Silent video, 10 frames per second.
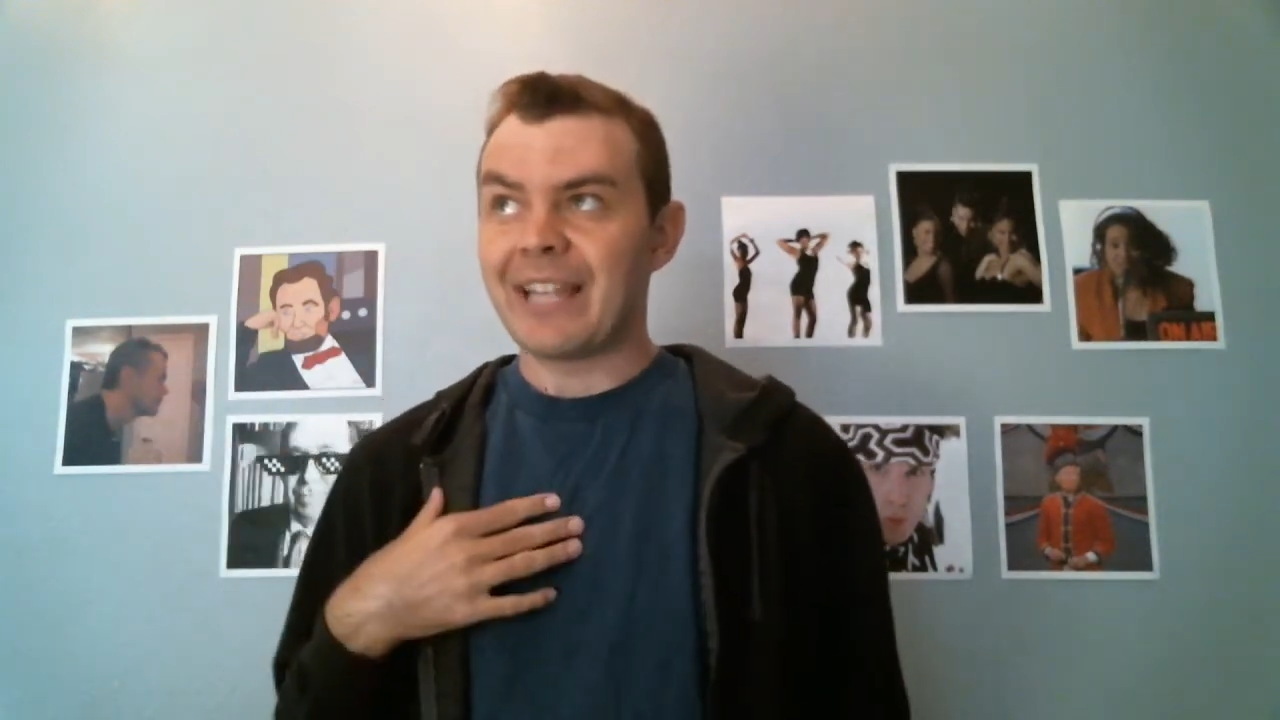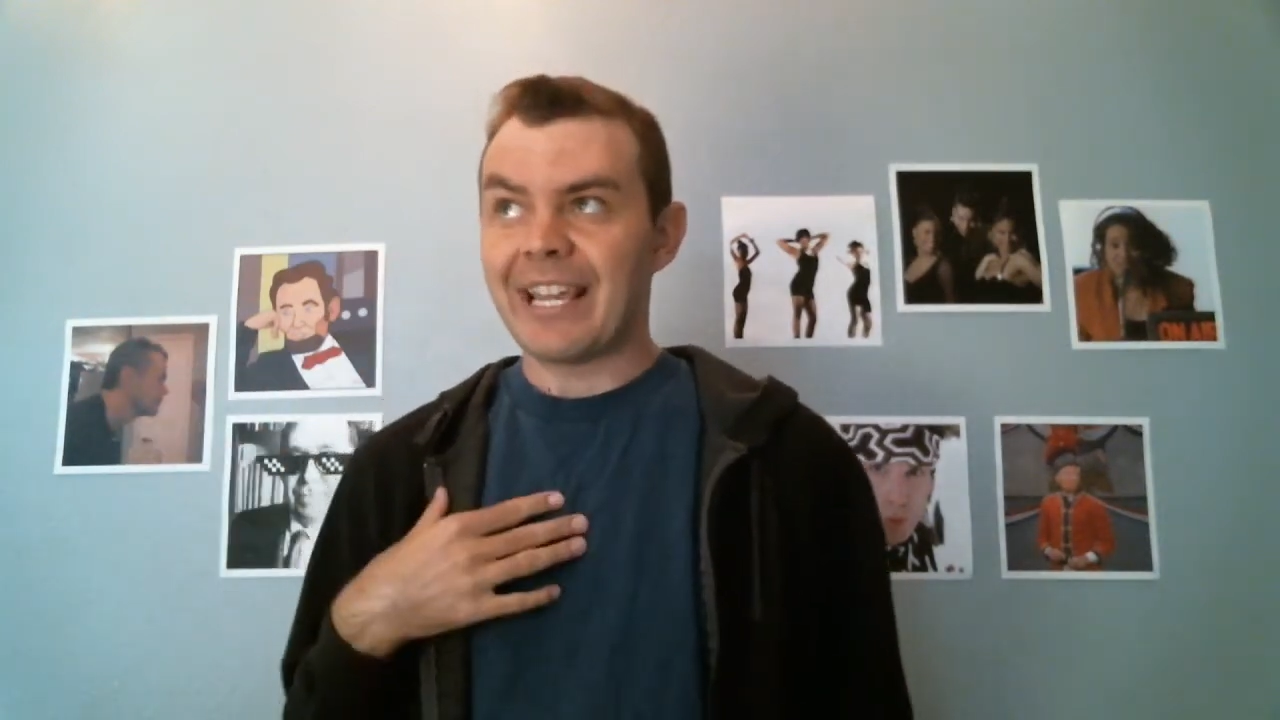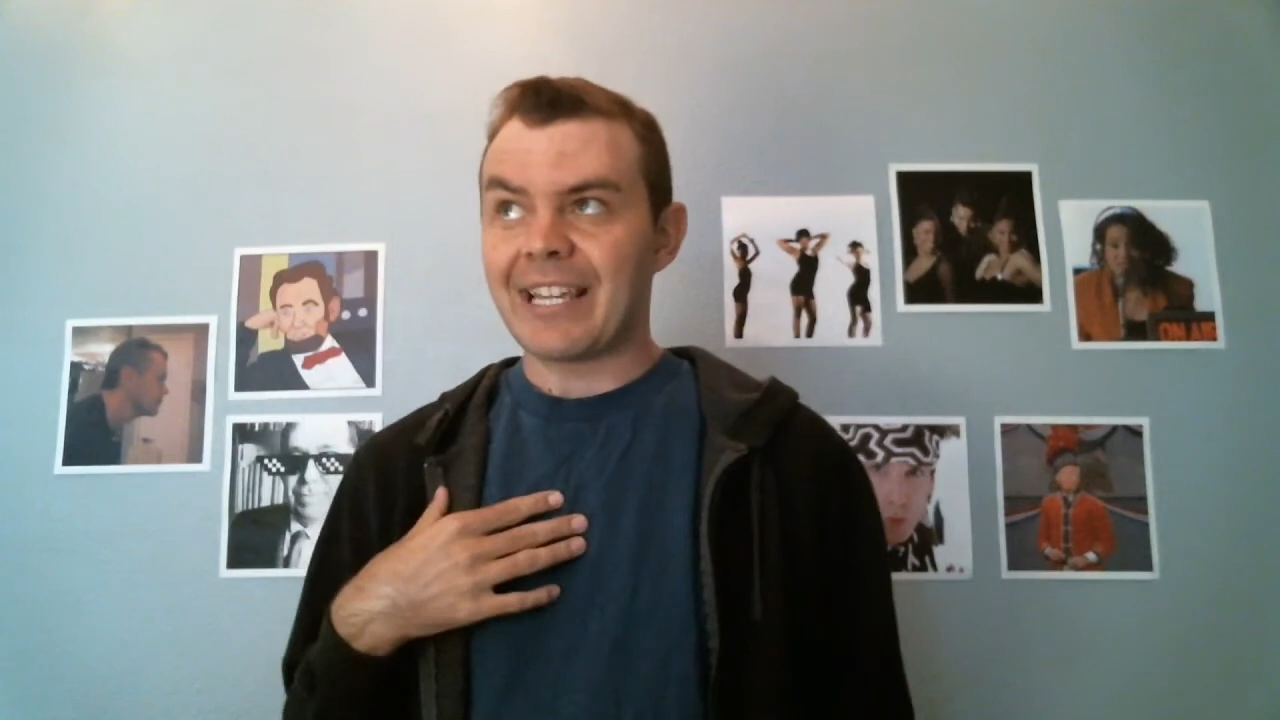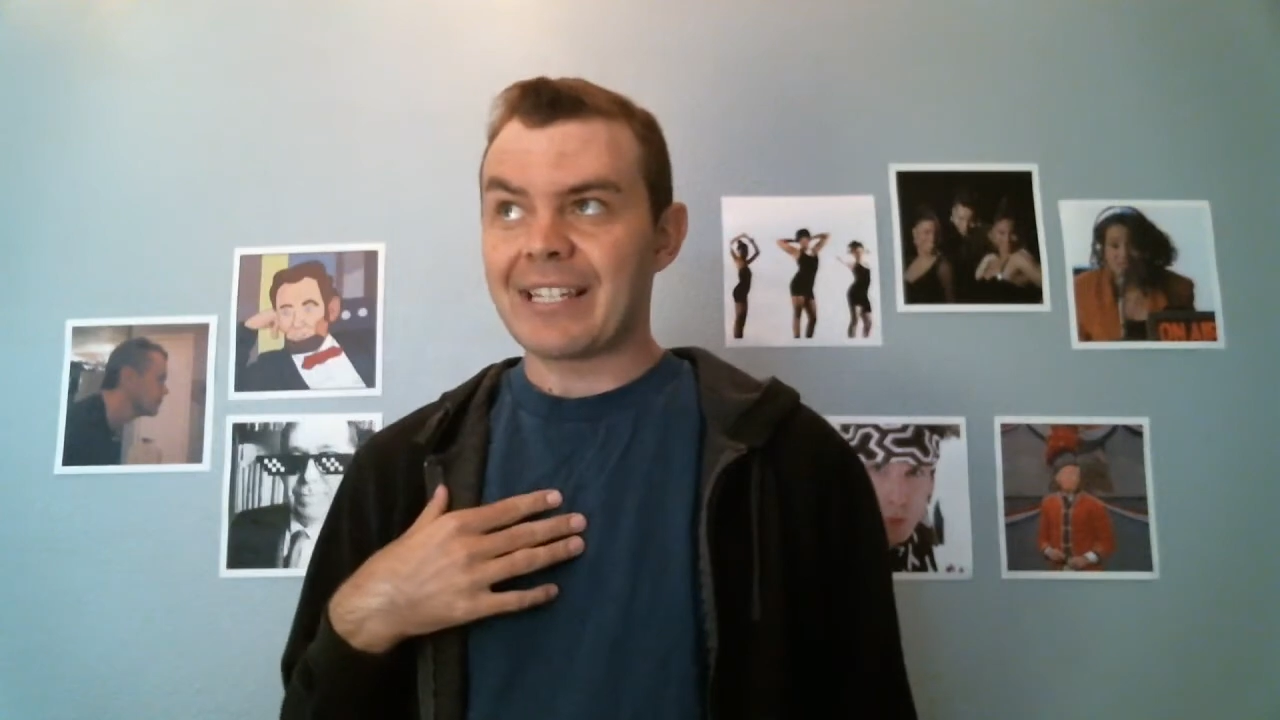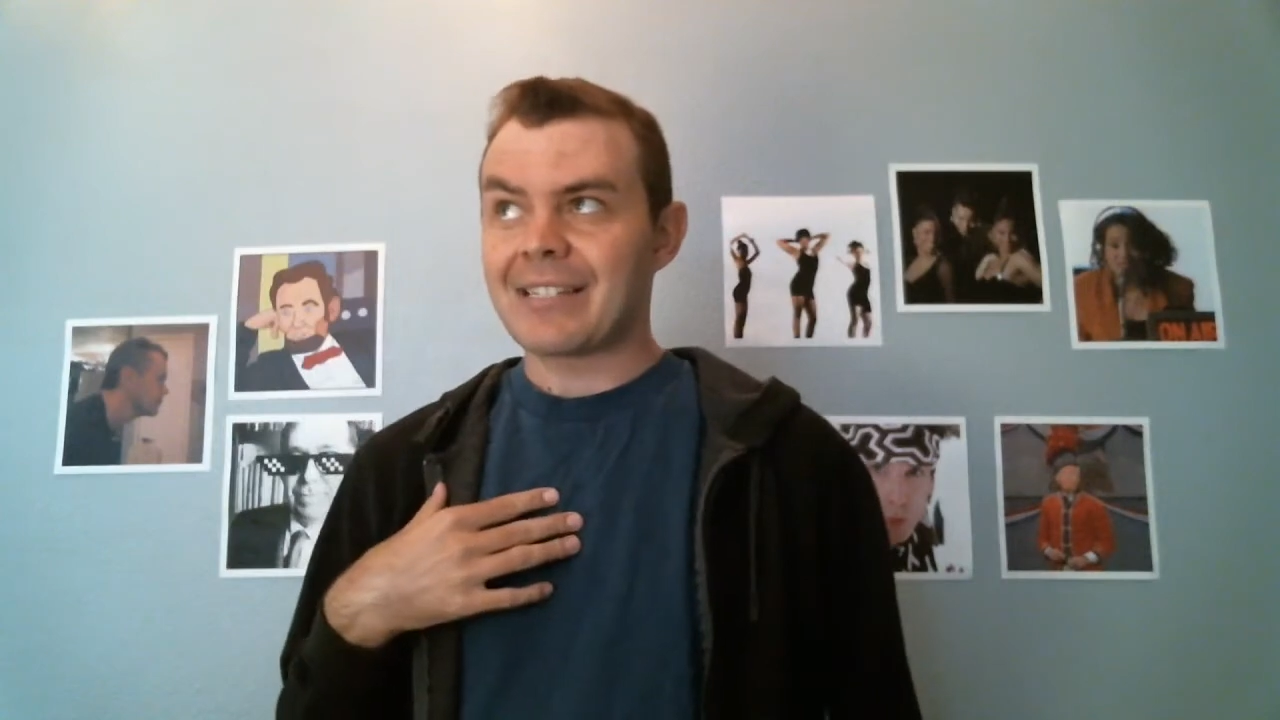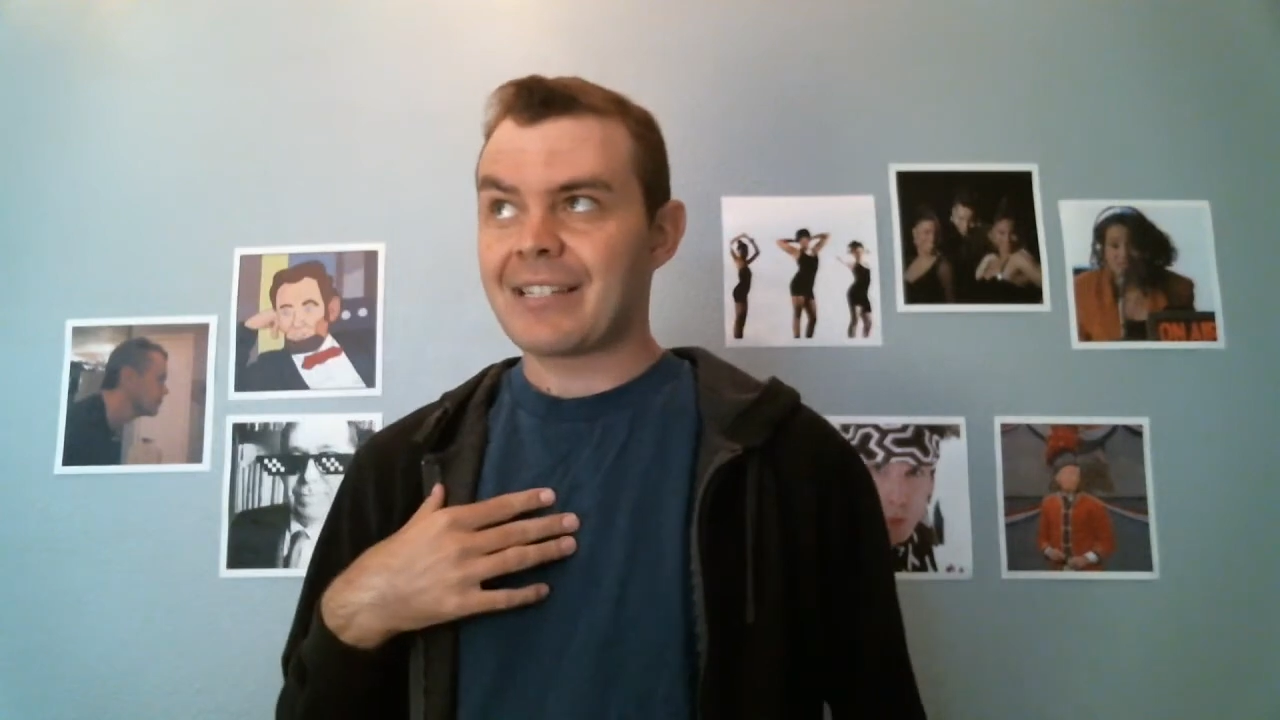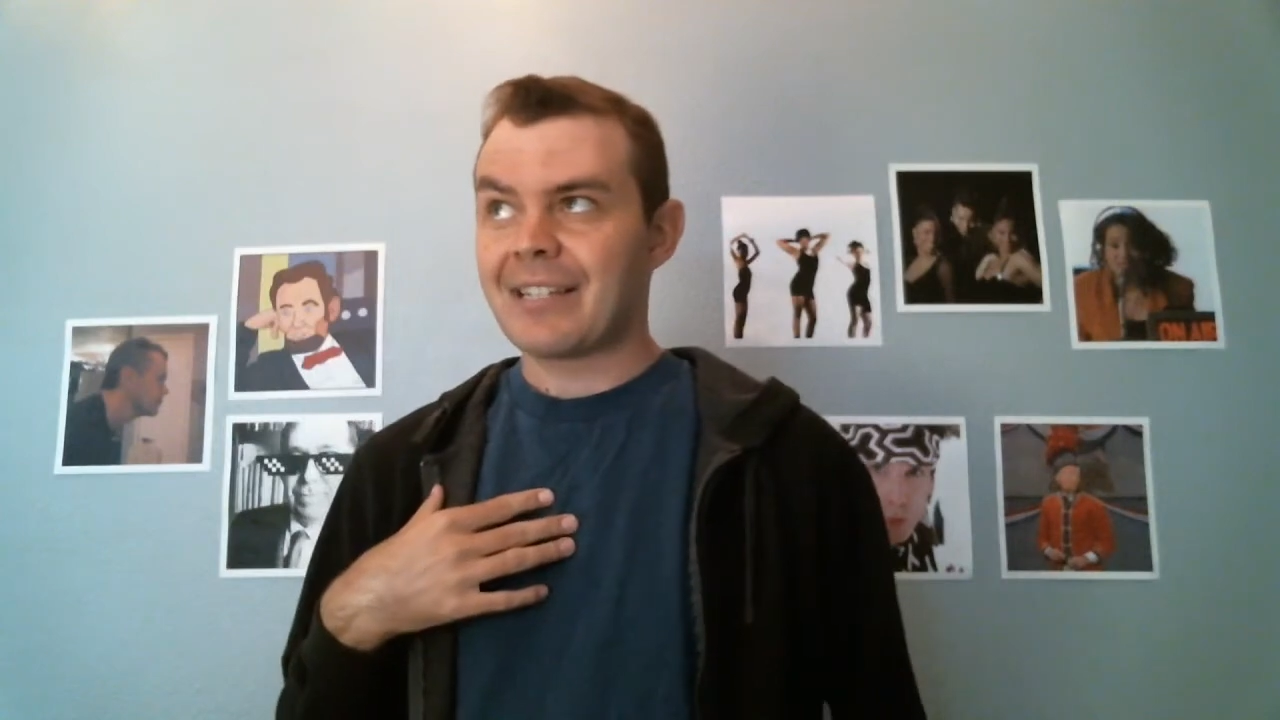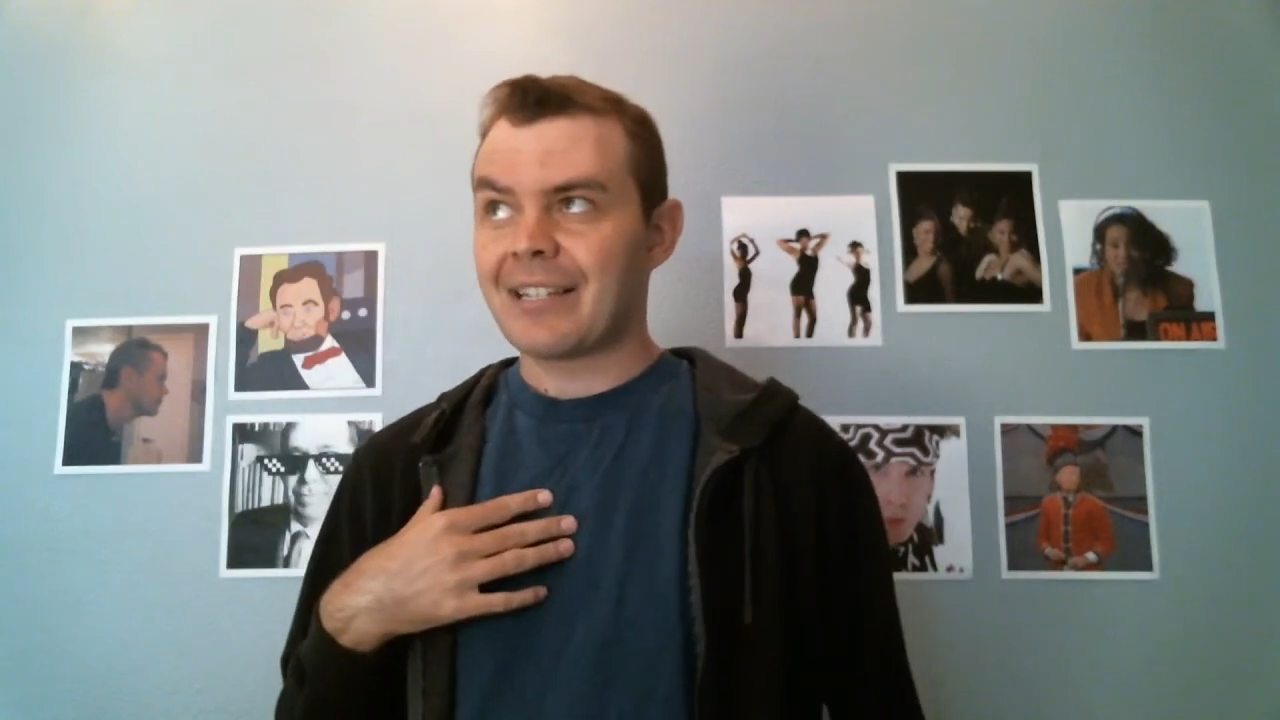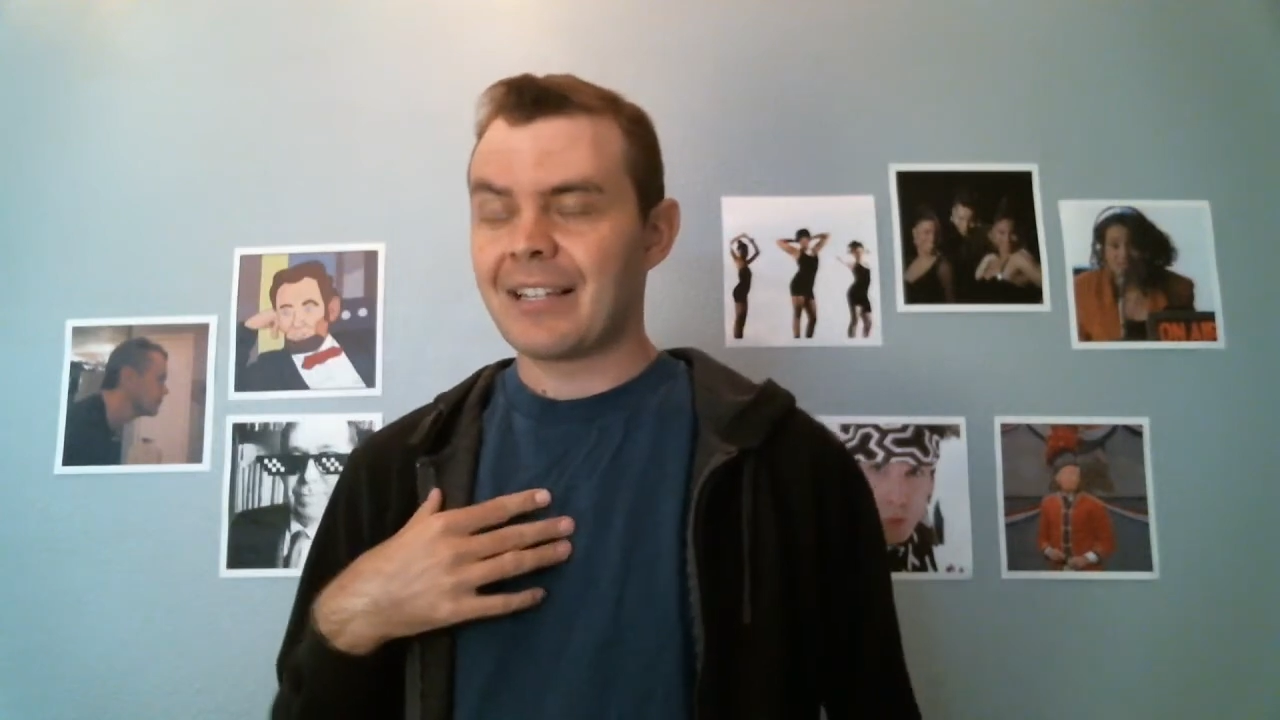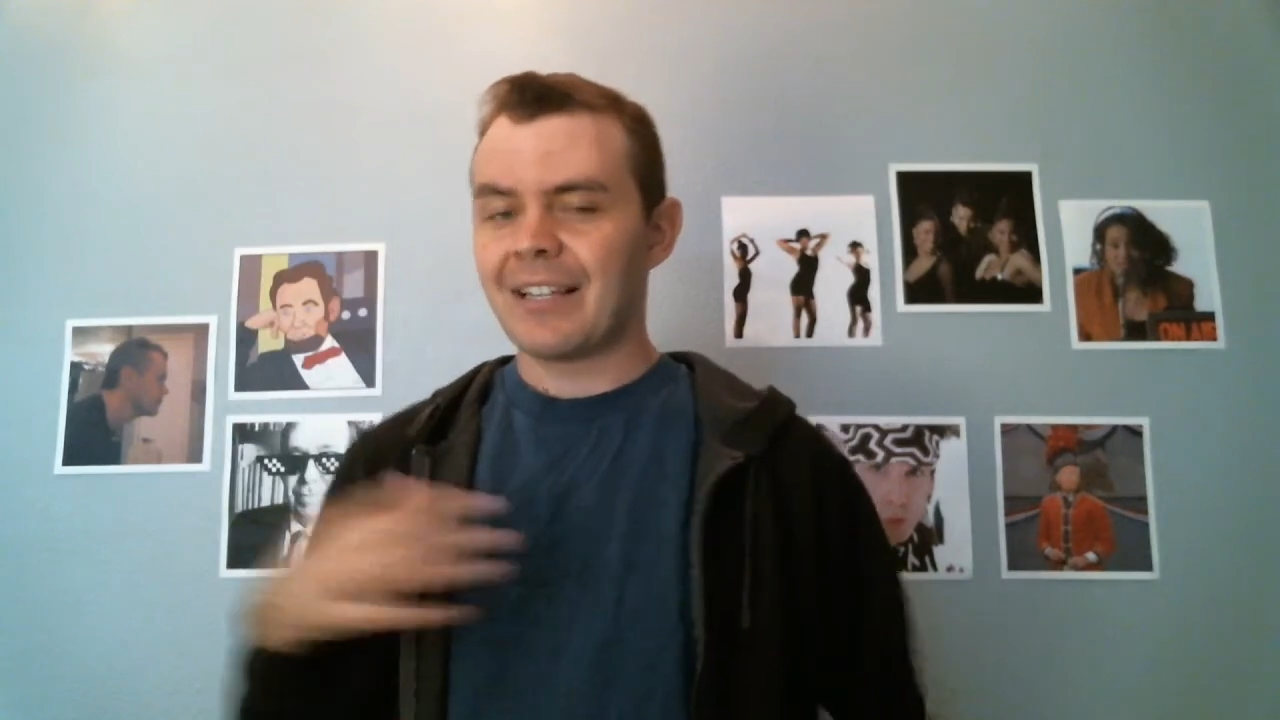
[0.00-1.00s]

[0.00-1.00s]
days,